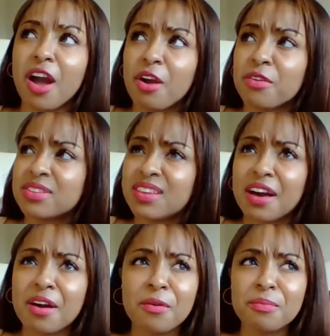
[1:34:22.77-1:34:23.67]
Our
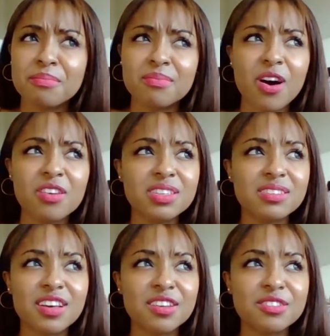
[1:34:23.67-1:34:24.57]
Town, all
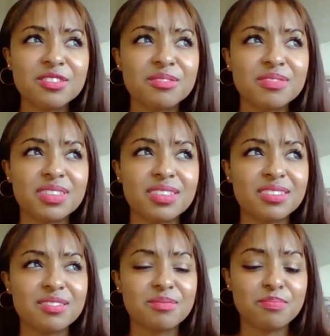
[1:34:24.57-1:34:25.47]
these other
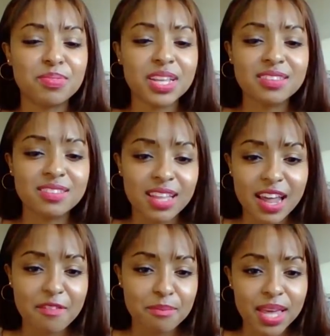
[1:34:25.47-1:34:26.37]
places that
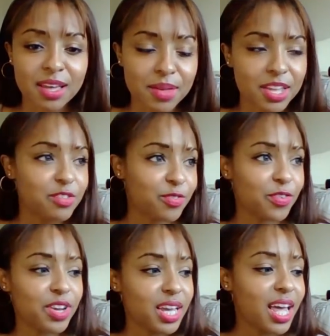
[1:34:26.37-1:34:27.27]
have makeup
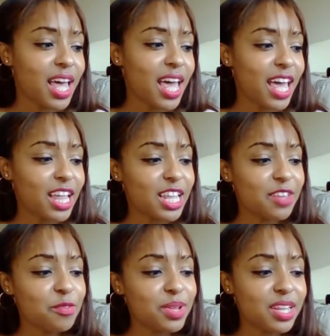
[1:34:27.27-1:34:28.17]
Innisfree, and
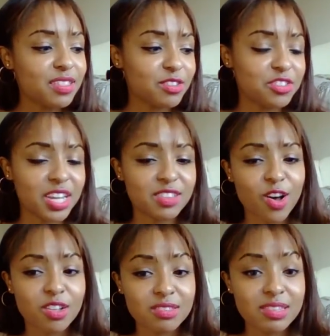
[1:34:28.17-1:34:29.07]
even when there's shades
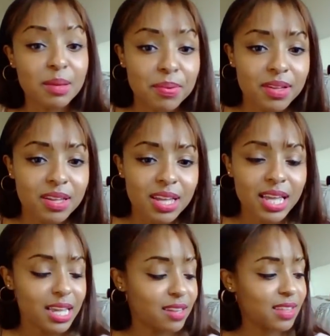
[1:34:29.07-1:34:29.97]
called deep,
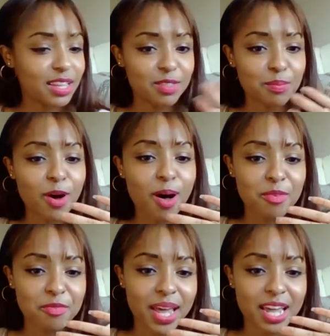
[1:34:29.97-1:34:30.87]
it is like the
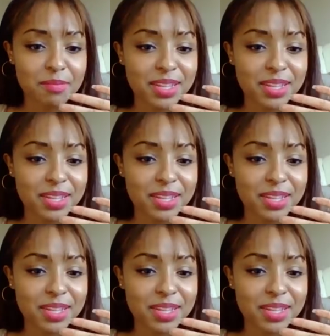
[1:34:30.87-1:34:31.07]
palm of my hand.